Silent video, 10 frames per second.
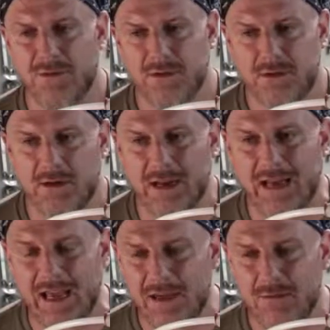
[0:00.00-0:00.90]
filter on
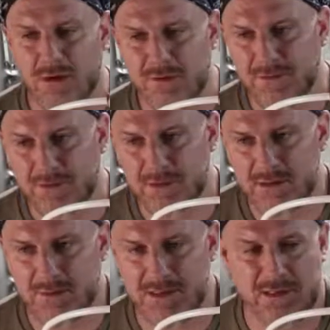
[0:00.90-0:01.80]
any water filter,
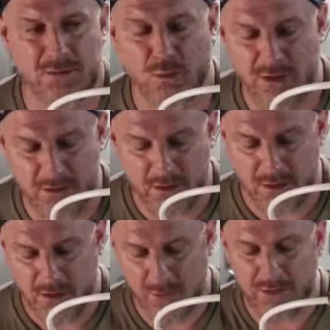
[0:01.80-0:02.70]
especially one
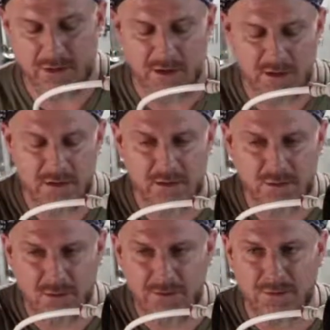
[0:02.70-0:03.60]
with a
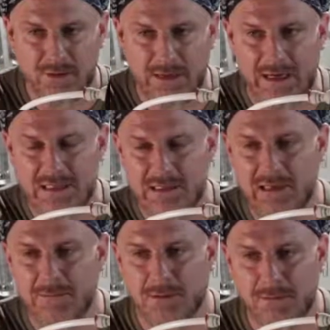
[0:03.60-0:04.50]
120 volt
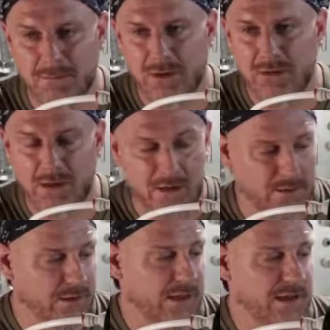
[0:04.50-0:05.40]
AC pump motor
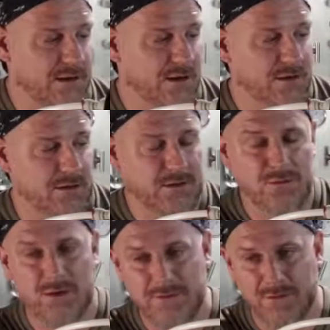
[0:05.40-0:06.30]
and a
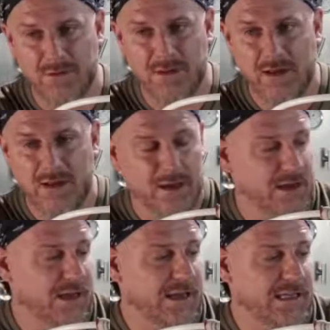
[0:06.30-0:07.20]
120 volt
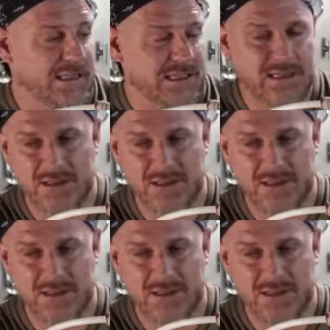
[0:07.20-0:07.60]
AC